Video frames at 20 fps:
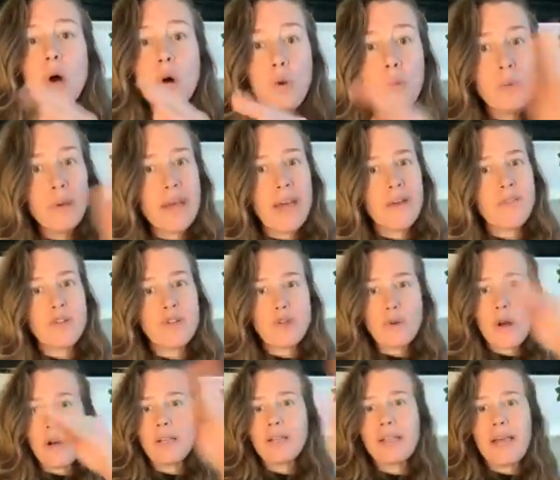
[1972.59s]
Oh, we have a
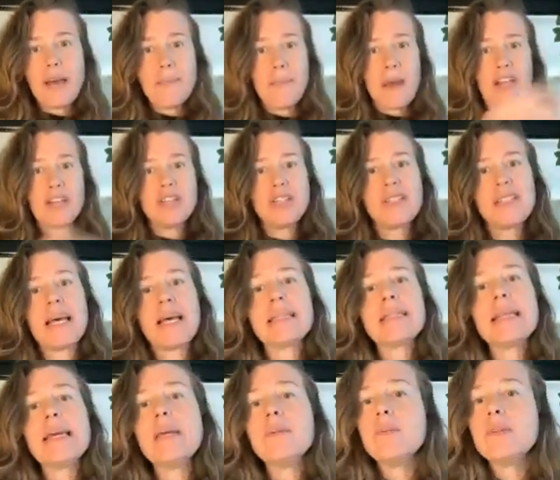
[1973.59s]
drug that matches that
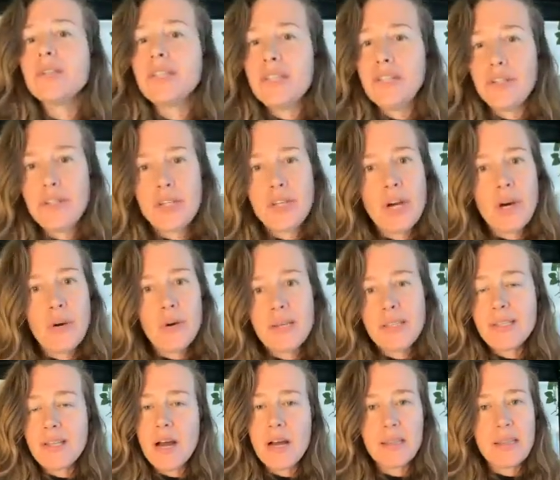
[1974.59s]
label. Here you go.
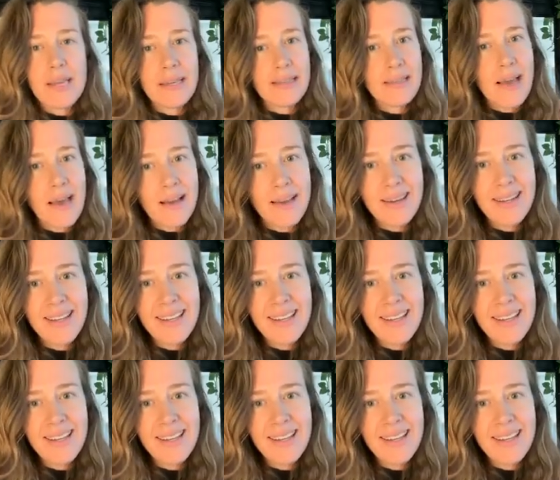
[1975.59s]
It's not like that.